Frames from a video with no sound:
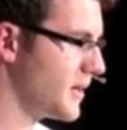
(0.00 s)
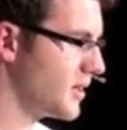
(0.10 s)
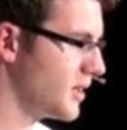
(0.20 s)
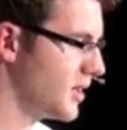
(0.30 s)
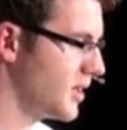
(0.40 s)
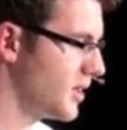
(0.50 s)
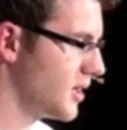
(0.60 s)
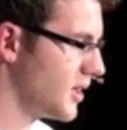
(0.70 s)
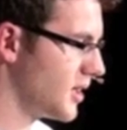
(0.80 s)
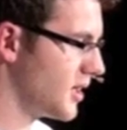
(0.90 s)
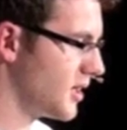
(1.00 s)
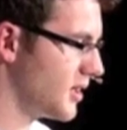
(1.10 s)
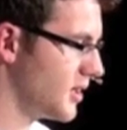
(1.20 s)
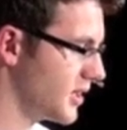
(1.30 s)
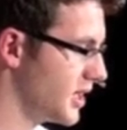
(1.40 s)
bit,
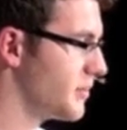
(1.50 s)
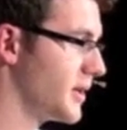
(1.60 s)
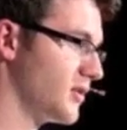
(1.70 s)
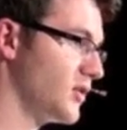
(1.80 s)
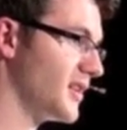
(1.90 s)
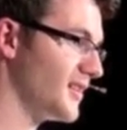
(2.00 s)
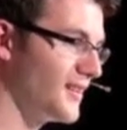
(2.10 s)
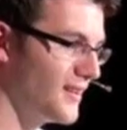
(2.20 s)
and it gets a bit annoying.